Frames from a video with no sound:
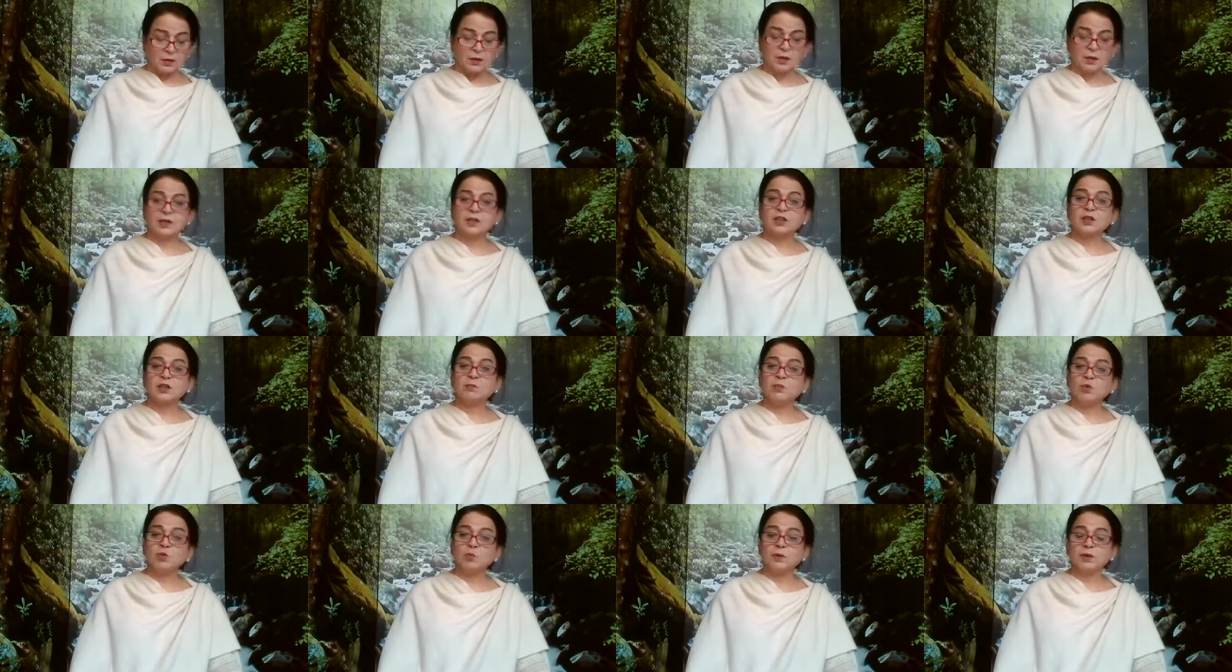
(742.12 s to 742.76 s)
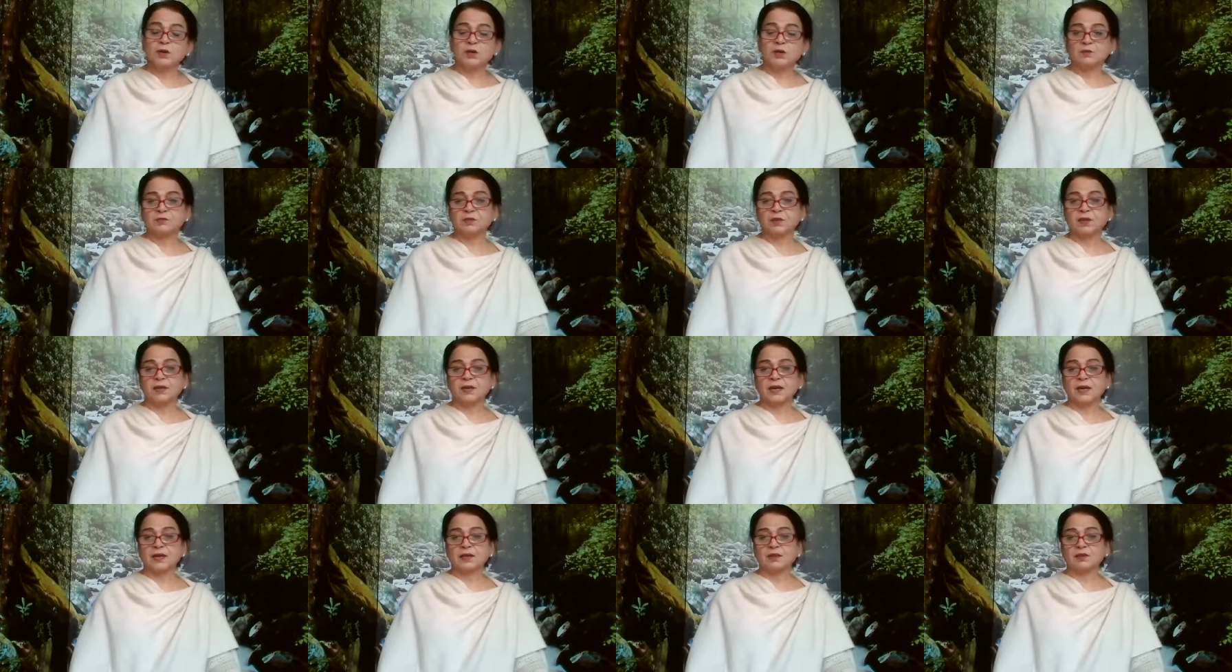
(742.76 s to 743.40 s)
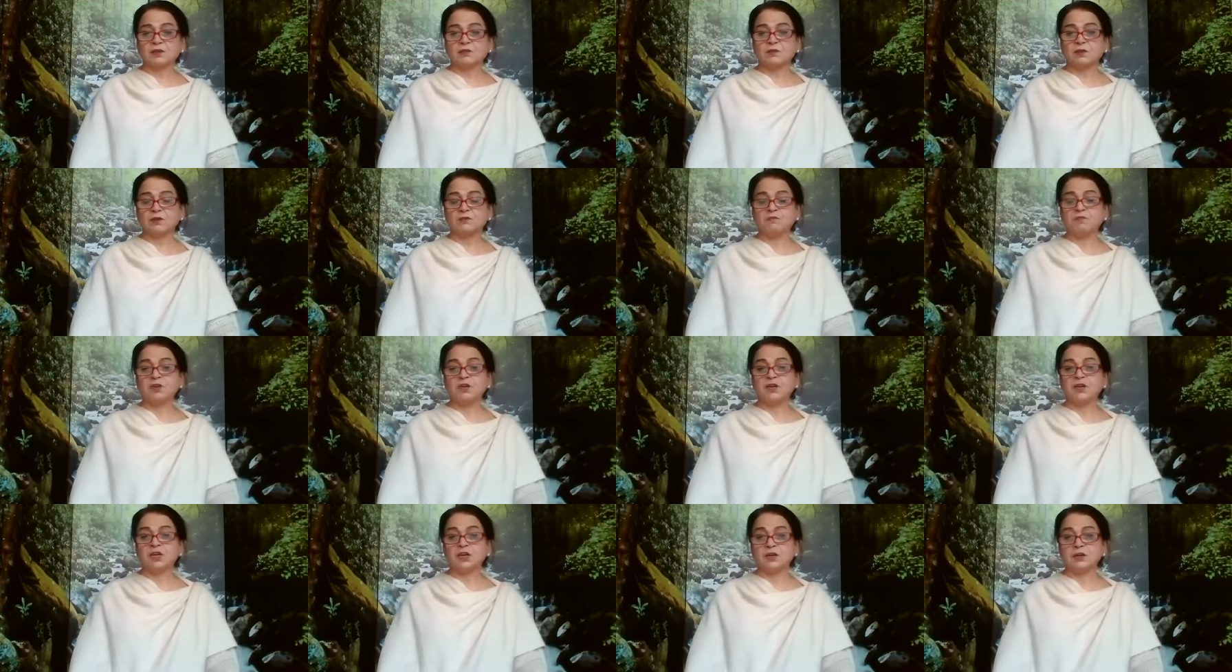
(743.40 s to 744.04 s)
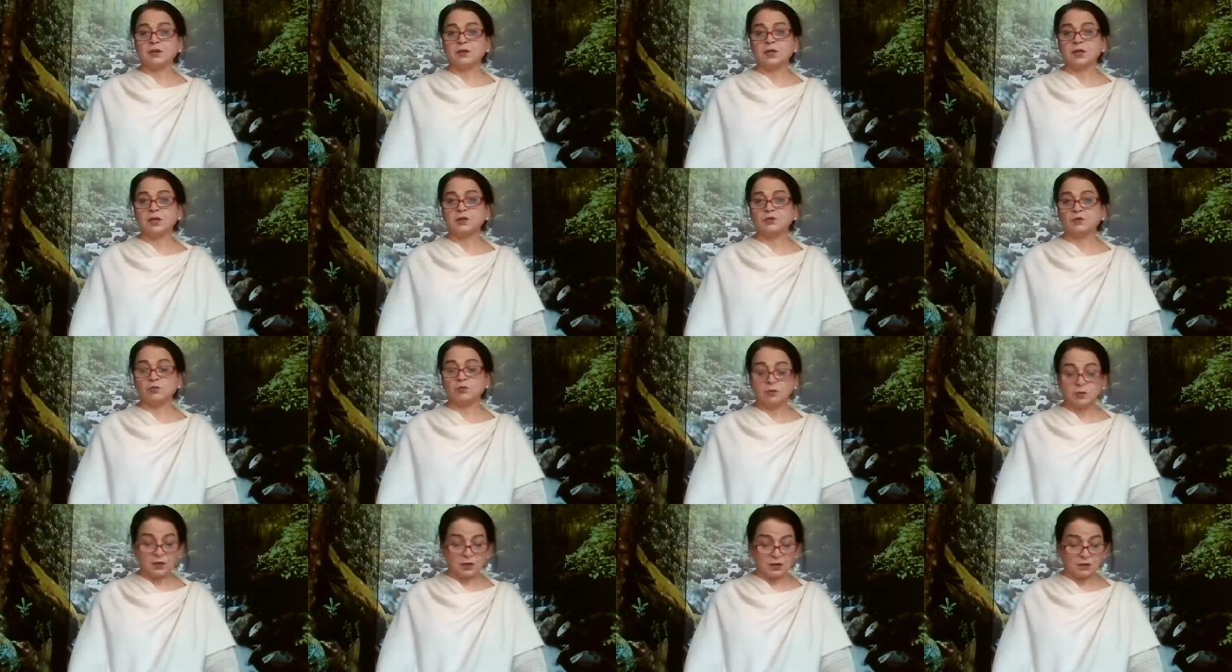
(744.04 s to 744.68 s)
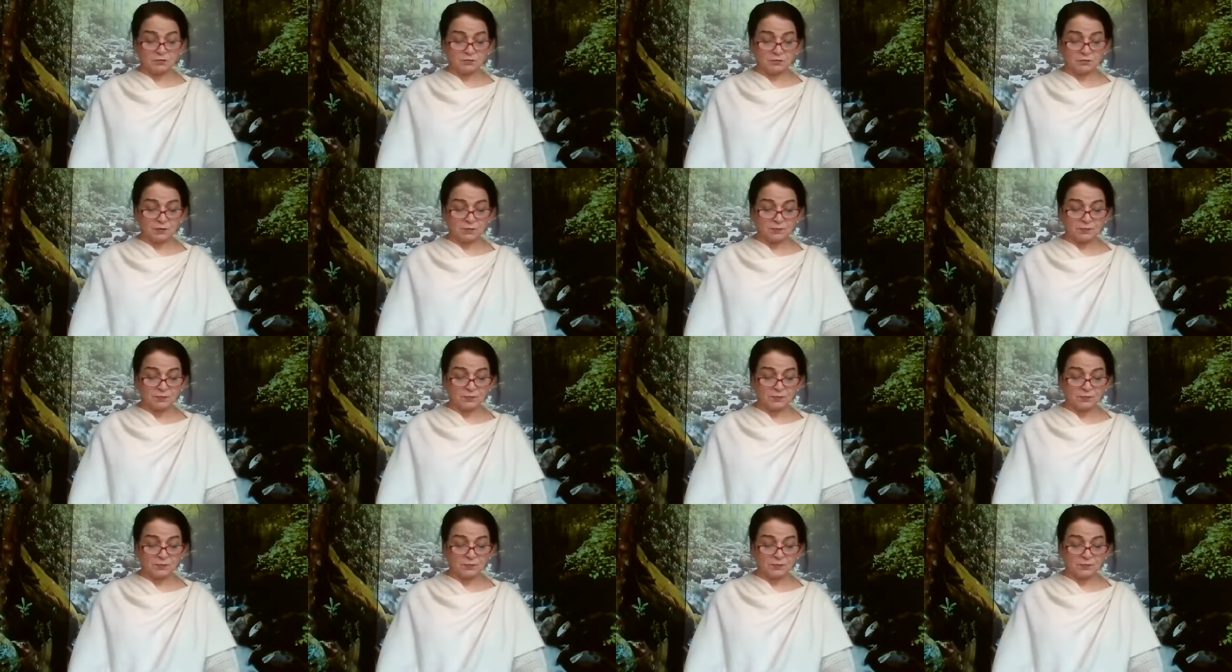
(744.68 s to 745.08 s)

At the moment of the death, when we need to leave,